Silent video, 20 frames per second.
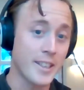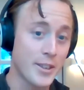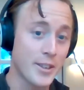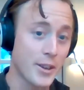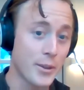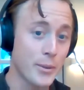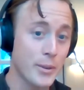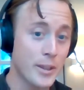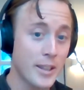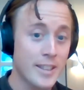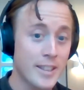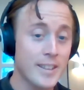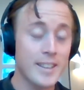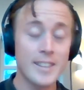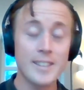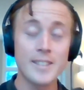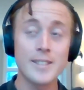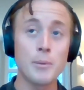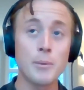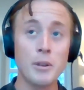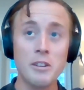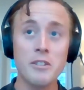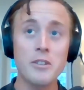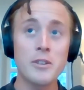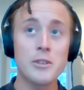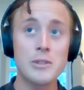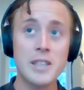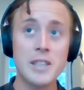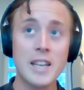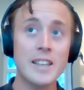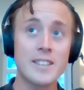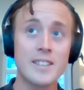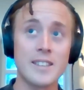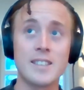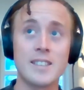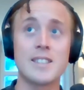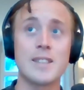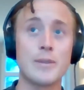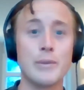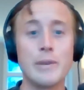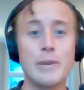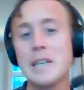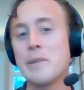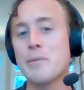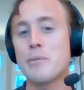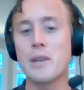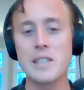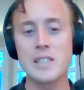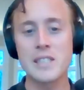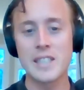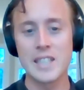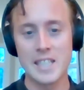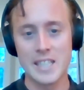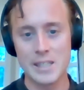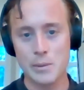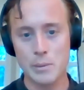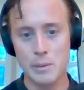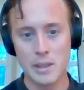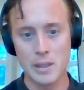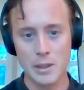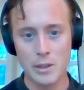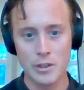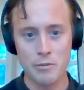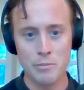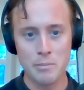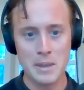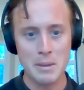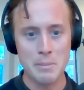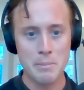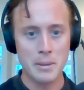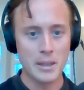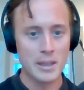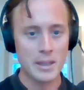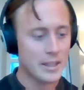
You know, it, it's one of those tactics that really resonates with a lot of people.